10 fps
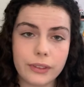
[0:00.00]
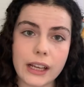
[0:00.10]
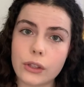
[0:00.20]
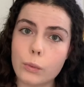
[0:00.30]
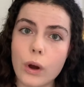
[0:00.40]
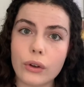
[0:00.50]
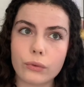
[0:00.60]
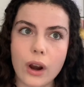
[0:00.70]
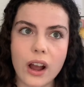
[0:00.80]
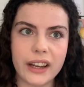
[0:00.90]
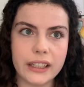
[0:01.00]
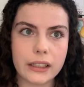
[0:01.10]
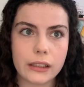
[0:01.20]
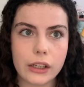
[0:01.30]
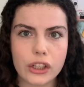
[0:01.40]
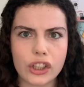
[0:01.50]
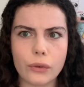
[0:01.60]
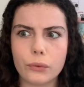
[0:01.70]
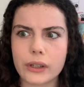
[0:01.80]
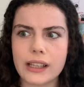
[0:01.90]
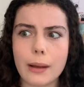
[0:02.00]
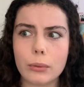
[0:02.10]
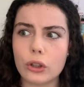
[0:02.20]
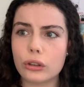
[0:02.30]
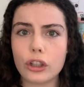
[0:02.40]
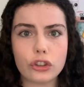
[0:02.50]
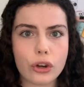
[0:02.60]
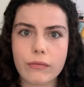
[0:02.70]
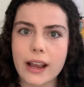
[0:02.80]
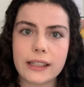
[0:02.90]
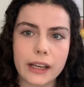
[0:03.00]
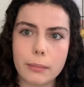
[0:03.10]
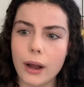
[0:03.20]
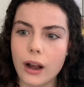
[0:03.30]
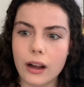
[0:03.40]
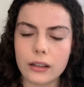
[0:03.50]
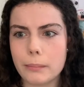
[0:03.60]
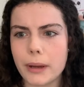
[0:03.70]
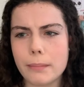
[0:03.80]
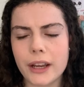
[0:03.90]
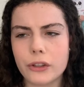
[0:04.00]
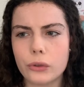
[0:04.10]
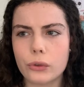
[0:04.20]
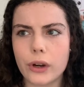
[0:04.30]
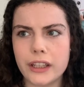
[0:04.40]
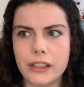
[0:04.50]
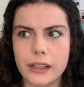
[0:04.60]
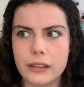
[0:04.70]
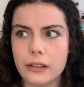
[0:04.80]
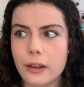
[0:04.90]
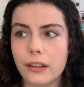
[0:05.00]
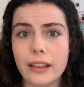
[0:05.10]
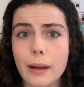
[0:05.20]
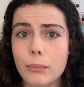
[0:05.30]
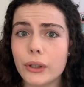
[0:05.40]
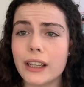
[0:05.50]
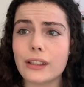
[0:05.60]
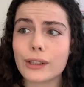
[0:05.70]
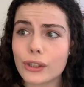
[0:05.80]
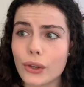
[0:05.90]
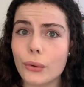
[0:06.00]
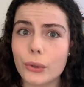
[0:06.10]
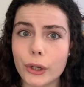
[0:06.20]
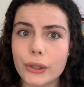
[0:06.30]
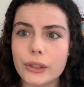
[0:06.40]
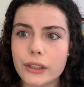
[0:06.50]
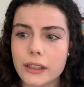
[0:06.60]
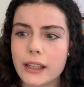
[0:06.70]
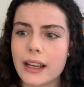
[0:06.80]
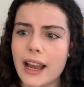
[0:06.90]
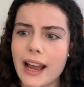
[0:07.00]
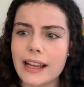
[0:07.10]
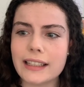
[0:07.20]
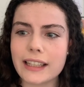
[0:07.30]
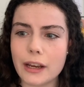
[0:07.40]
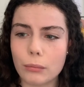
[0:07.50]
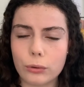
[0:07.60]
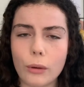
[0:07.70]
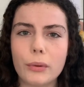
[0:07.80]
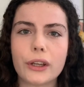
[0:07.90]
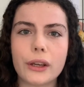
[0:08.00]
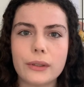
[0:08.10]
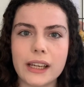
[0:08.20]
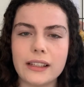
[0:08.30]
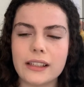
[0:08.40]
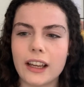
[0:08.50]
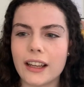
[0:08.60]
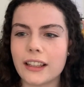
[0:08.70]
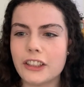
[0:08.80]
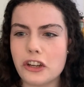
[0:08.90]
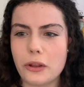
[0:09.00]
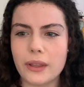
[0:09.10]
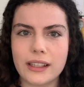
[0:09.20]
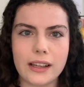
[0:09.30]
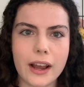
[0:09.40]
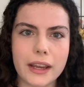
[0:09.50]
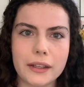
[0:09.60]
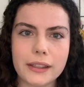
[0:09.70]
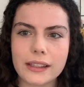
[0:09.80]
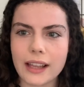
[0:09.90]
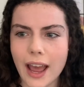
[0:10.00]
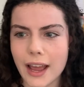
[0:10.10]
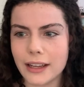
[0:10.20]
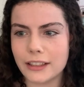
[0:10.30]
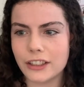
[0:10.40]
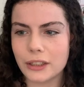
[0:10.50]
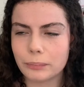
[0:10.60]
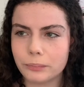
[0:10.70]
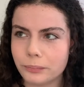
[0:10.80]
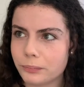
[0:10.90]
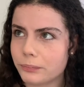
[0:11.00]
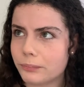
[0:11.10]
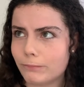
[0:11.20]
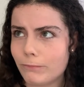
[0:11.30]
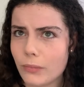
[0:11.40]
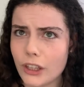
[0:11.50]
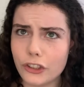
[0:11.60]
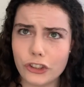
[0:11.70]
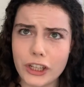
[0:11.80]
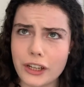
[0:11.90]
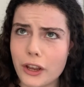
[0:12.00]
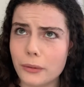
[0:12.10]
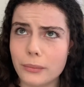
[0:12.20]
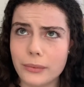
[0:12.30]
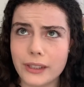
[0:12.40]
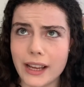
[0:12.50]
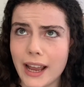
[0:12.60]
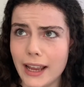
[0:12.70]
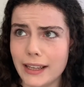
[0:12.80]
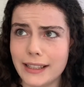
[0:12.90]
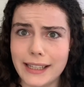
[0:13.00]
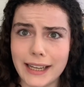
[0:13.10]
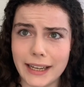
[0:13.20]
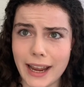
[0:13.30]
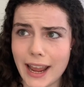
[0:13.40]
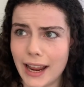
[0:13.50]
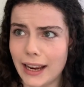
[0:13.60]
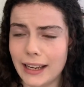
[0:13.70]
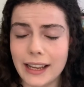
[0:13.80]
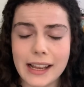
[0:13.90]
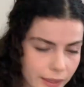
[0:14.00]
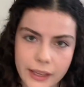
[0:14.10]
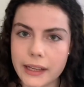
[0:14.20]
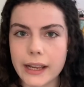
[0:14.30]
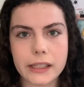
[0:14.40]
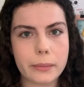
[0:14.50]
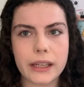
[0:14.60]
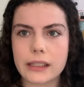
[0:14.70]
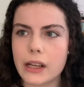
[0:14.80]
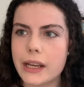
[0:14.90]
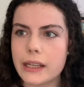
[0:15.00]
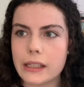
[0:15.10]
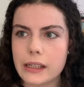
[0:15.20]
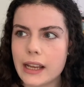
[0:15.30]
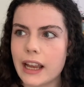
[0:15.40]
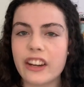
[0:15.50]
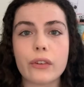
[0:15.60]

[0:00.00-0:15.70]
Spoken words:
a wild ride. So for example, Jurassic Park by Michael Crichton. That book is so good. And it proper goes into, you know, the science and genomes and DNA. It gets me excited. And